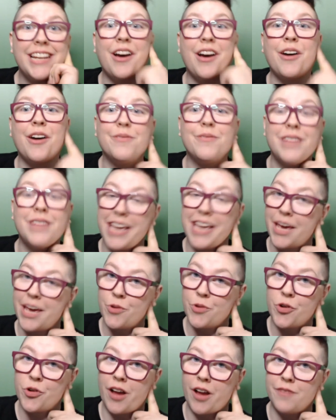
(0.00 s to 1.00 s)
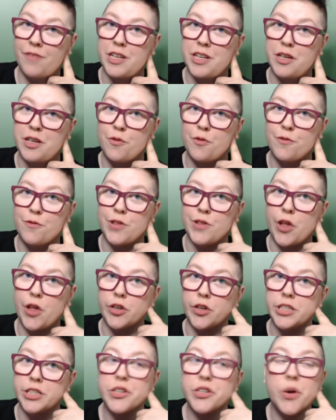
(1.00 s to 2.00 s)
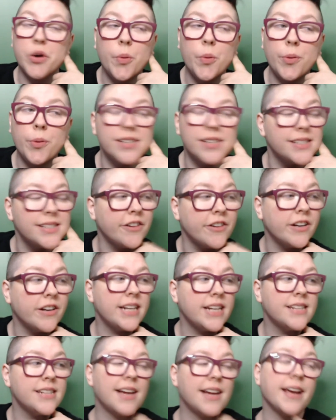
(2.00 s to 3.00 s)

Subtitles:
of the Gamer Crafting Vlogtober series.